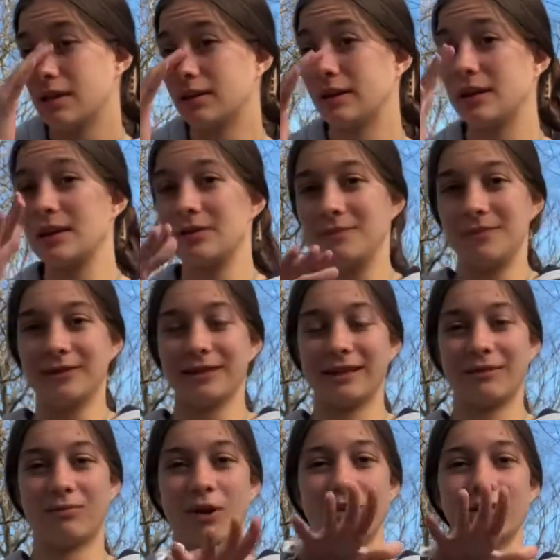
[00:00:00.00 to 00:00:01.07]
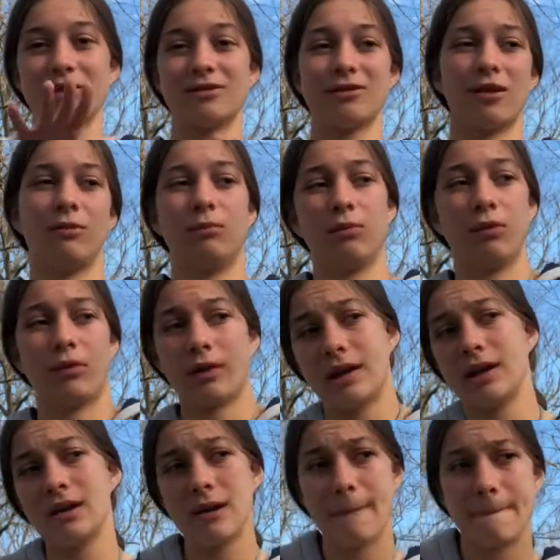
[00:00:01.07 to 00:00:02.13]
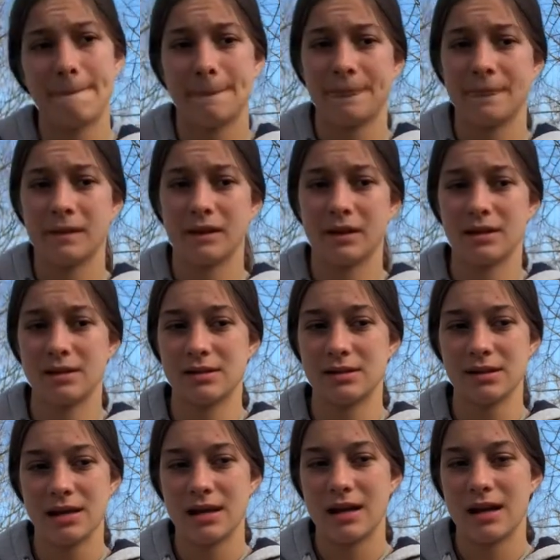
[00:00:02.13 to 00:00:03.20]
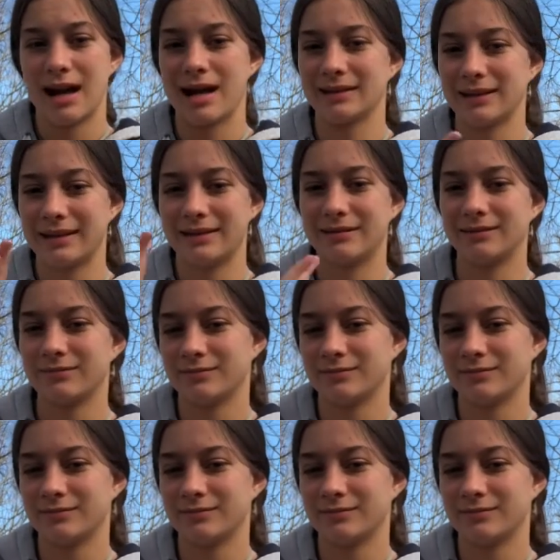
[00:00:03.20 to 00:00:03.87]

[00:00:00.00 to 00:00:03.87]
like it'd be like probably so bulky because I like